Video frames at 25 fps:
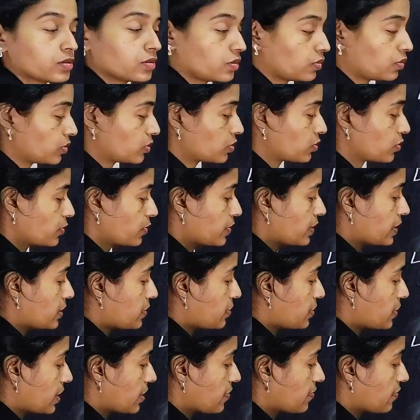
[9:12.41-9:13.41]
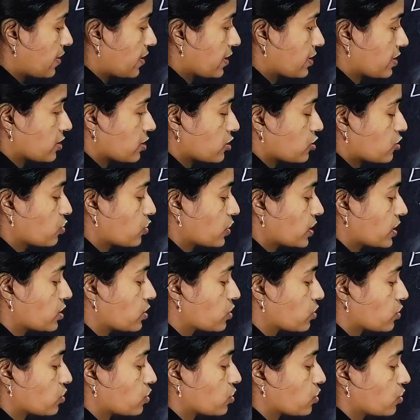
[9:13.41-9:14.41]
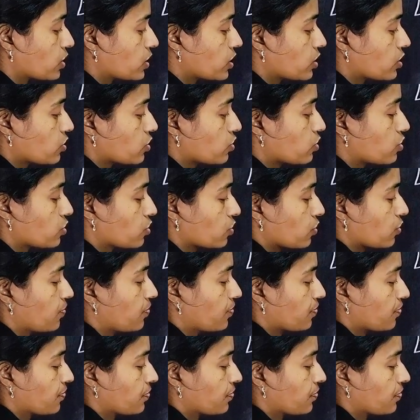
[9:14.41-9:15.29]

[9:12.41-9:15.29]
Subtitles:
What would be the prime factors? 2 into 2 into 2.